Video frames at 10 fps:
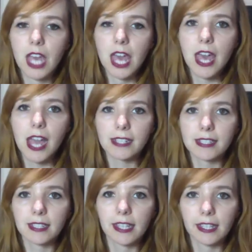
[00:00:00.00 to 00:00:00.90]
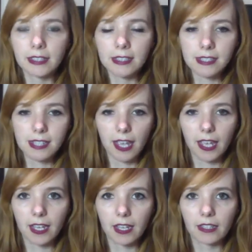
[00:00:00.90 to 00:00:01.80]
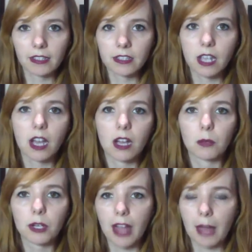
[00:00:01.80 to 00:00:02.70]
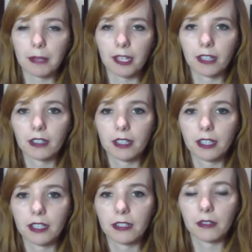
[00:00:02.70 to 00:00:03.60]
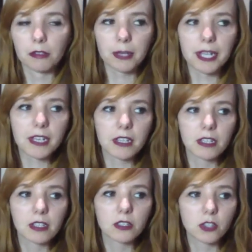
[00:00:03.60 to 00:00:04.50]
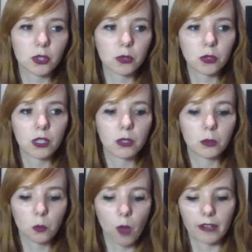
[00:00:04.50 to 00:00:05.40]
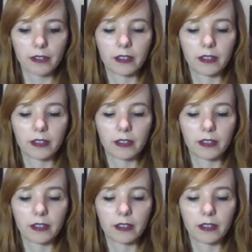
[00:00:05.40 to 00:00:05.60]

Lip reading: Excellent. And we're clapping. In 3, 2, 1.